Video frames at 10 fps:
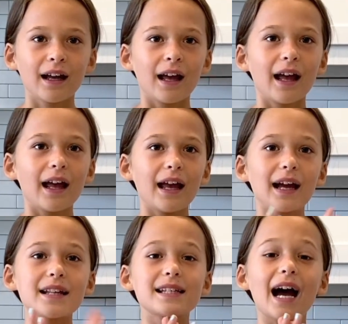
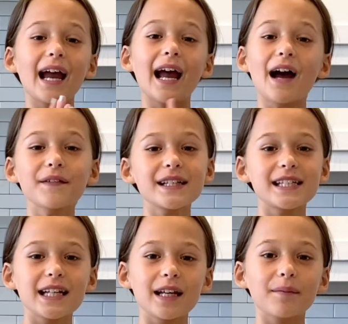And I haven't
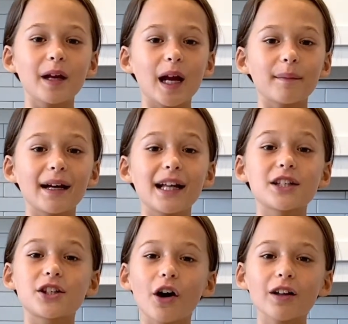seen my grandma in
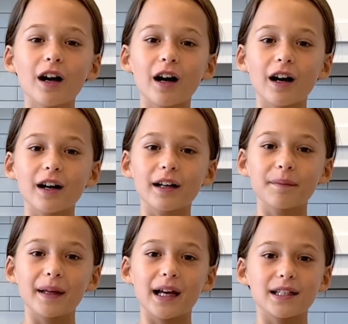so long
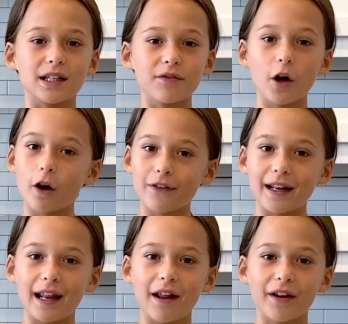because of COVID
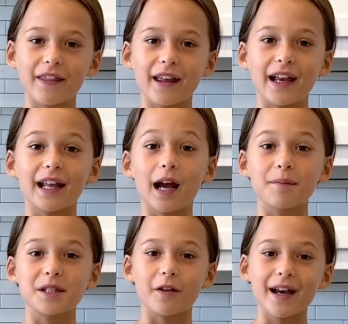and everything, and I'm
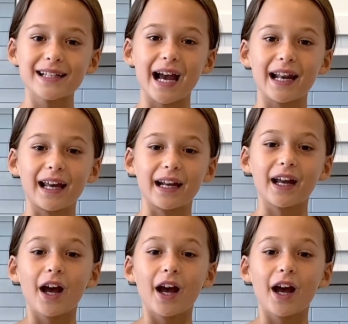so excited.